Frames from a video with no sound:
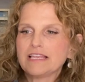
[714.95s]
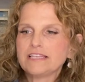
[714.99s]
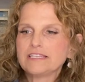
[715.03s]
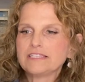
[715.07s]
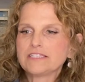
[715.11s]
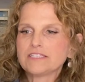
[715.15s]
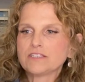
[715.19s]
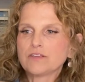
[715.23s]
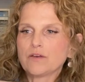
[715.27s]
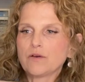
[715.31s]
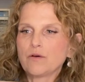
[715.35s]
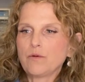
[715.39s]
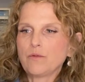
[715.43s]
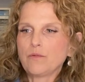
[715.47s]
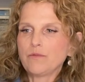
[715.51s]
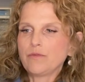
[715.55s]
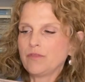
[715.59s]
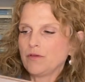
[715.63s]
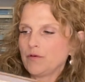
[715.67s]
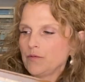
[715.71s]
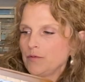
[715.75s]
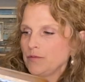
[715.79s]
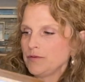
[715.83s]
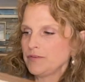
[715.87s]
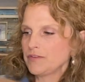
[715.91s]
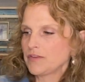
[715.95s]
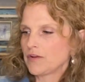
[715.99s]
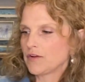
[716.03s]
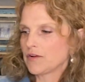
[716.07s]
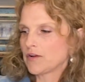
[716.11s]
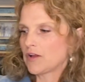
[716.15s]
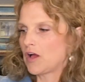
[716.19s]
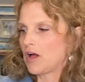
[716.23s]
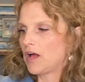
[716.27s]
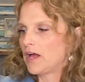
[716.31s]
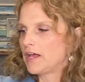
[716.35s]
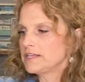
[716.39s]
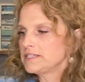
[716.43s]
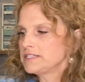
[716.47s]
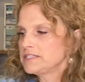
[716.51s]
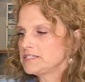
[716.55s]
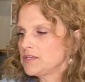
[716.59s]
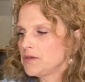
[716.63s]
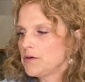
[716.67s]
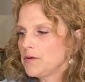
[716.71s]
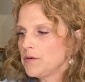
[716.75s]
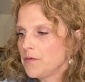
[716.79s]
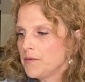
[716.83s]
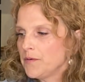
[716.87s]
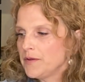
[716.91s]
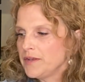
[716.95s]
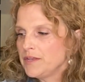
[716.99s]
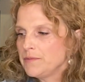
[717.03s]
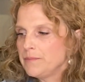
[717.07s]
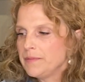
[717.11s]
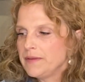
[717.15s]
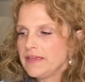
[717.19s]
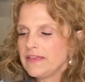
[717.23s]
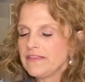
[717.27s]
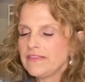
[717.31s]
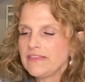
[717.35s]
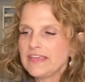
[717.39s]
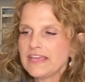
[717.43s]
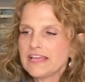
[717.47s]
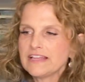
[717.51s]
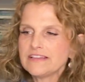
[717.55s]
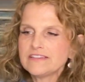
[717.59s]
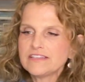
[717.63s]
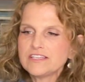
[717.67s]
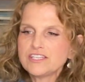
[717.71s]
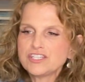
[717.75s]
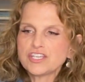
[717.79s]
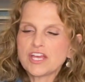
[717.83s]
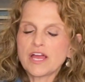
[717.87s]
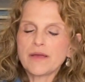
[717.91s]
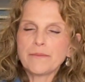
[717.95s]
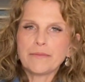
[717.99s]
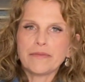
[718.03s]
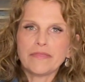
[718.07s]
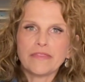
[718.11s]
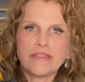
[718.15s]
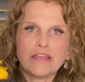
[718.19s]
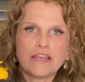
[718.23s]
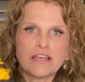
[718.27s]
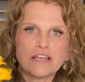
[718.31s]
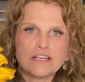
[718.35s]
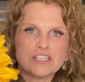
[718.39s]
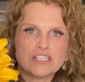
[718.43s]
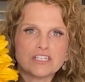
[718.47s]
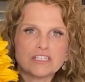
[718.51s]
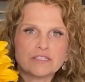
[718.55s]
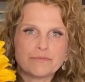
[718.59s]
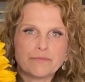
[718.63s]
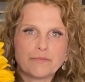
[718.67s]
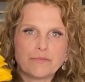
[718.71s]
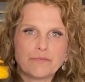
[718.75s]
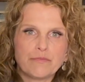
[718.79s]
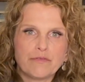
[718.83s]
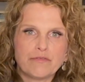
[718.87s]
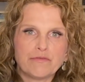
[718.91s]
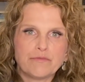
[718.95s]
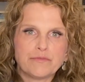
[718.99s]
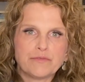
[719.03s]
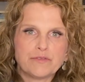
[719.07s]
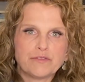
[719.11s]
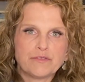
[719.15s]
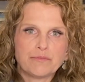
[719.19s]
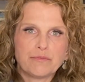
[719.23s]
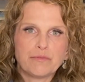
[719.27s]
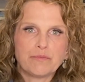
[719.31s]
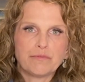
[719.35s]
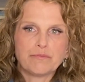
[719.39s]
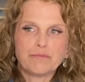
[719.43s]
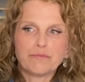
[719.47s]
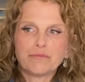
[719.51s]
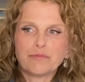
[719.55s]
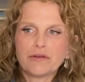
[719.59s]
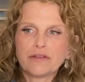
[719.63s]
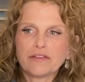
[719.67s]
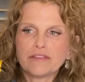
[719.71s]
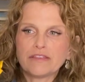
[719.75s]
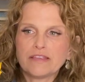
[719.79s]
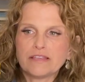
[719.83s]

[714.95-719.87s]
So those are also going to be in the Etsy shop, and then I just put